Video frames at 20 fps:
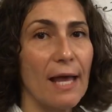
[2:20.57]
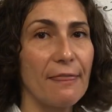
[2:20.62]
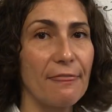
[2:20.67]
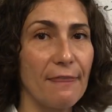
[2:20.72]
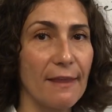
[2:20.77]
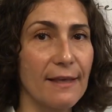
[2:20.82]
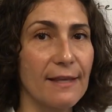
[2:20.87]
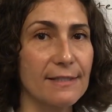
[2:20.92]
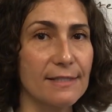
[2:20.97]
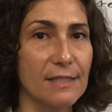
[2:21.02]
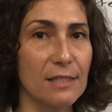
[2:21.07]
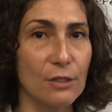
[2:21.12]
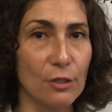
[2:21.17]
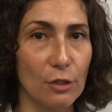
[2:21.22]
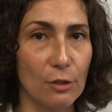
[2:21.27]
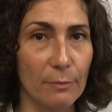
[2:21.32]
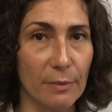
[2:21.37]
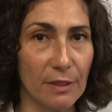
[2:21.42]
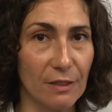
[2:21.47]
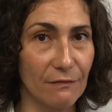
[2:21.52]
I think it's a
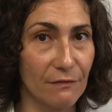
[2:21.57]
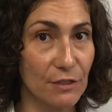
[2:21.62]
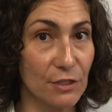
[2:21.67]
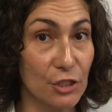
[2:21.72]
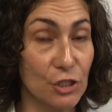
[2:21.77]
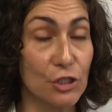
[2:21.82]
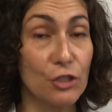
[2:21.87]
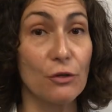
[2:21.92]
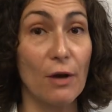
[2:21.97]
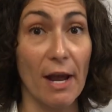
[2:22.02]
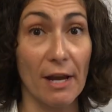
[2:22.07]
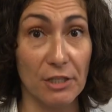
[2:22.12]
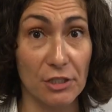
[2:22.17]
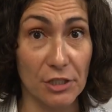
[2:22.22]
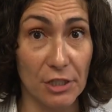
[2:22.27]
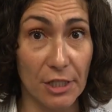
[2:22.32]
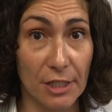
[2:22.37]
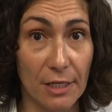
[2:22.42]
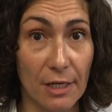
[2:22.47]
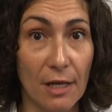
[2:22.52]
little bit of a
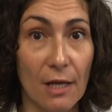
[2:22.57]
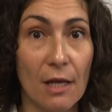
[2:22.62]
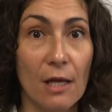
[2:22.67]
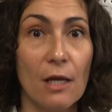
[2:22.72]
distraction